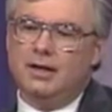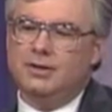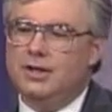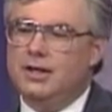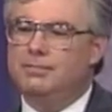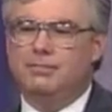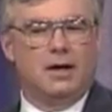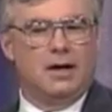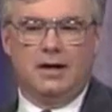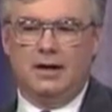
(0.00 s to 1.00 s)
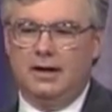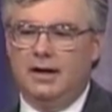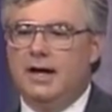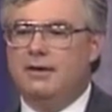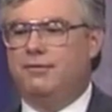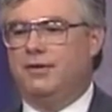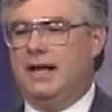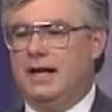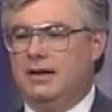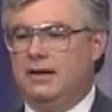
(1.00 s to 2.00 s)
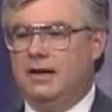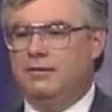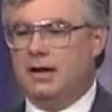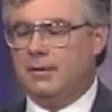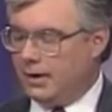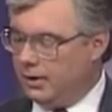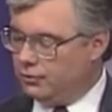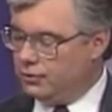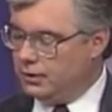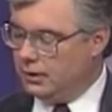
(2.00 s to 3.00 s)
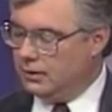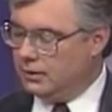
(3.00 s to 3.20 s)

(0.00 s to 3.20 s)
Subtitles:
A D, An F, forget it. Even I'm not interested.